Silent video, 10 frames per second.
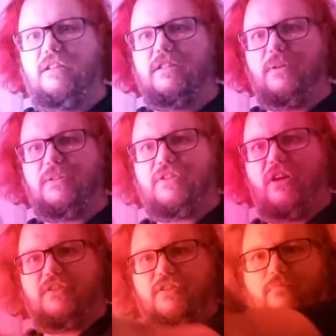So it
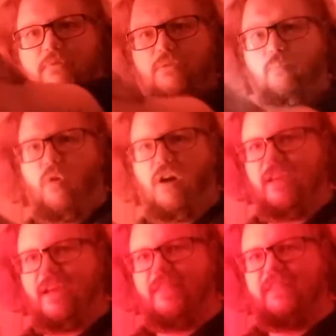starts off with the
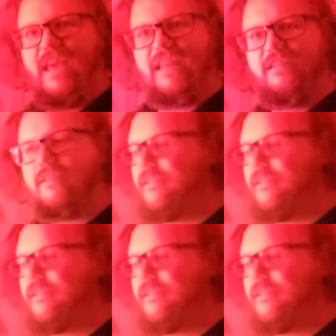white and then